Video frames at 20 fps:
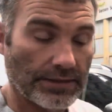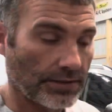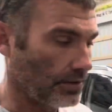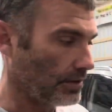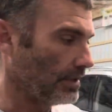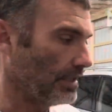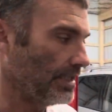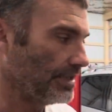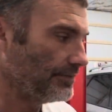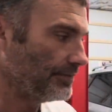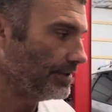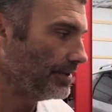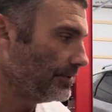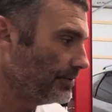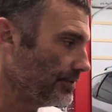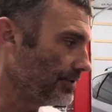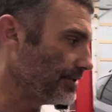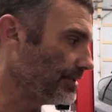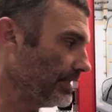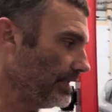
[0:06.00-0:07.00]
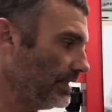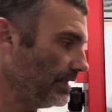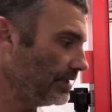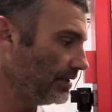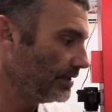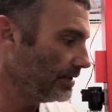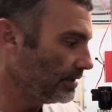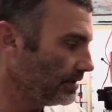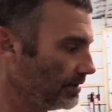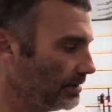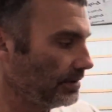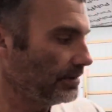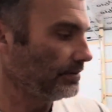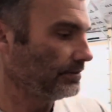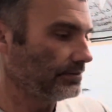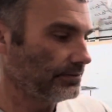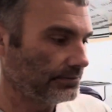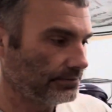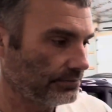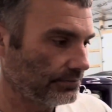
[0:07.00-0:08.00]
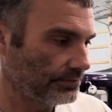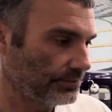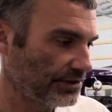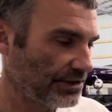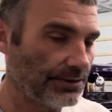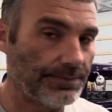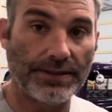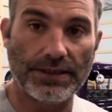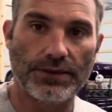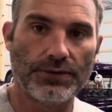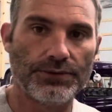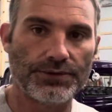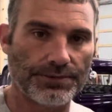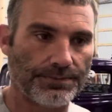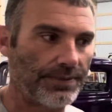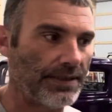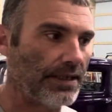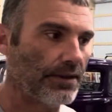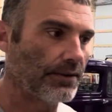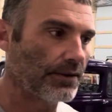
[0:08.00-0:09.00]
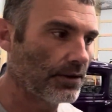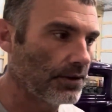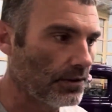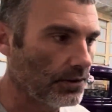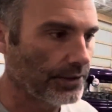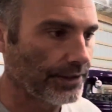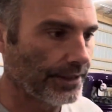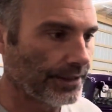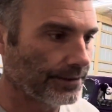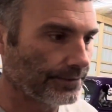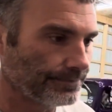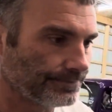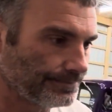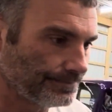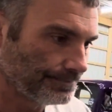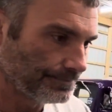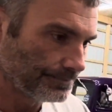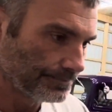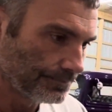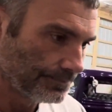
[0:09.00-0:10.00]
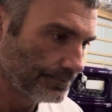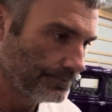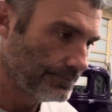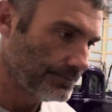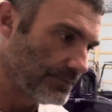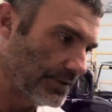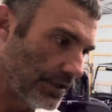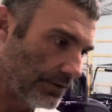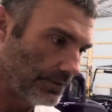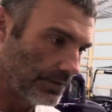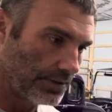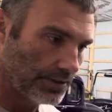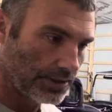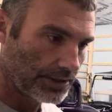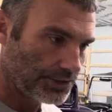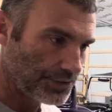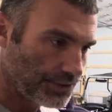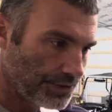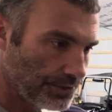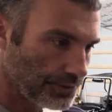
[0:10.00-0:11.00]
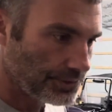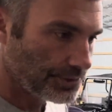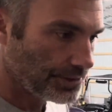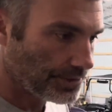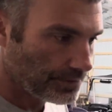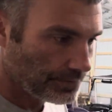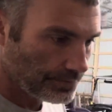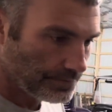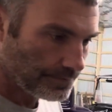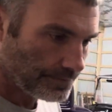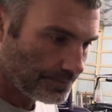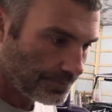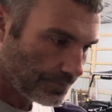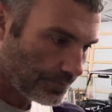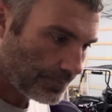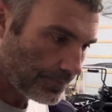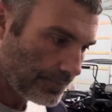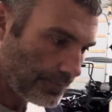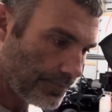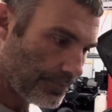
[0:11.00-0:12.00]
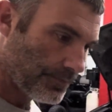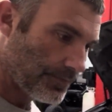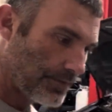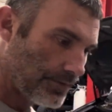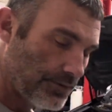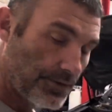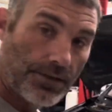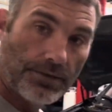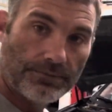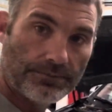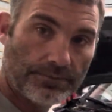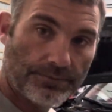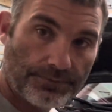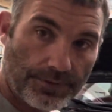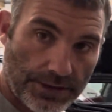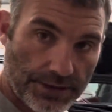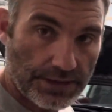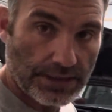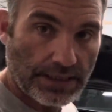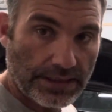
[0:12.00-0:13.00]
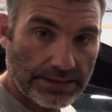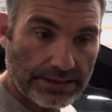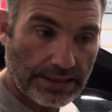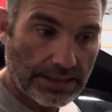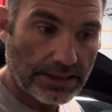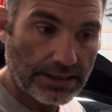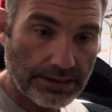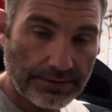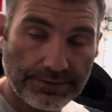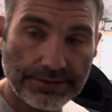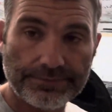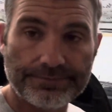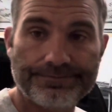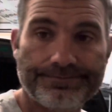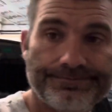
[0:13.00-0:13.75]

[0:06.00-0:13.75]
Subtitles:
all the last videos you've seen, she's been losing power all year. Not running like she used to. So eventually got tired of it.